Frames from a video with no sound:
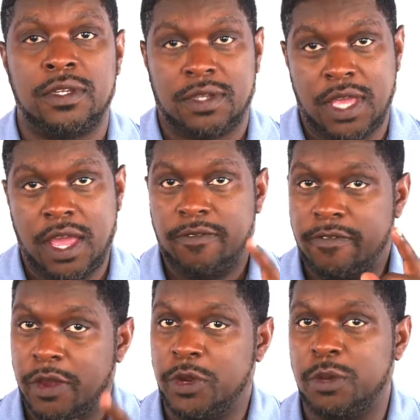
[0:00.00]
Okay,
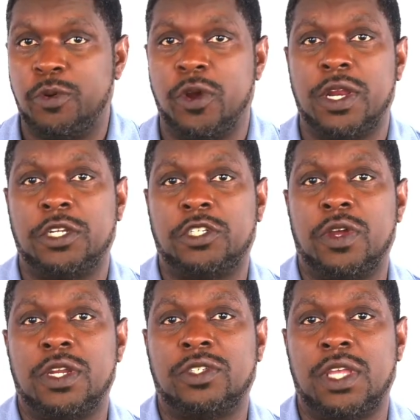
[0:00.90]
very important that you
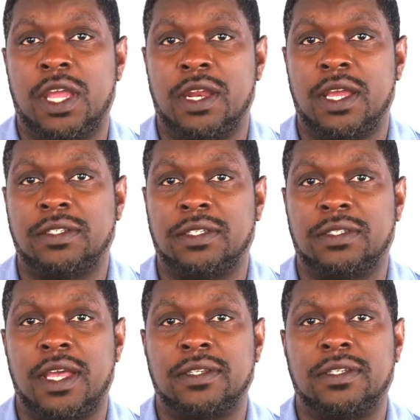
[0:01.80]
understand that,
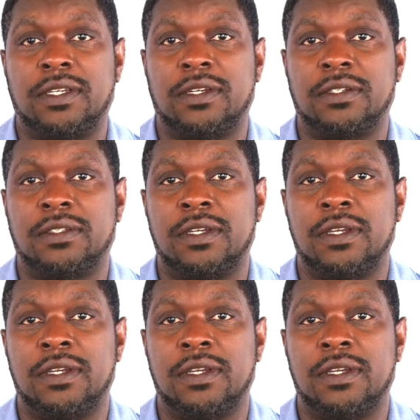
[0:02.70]
success seekers.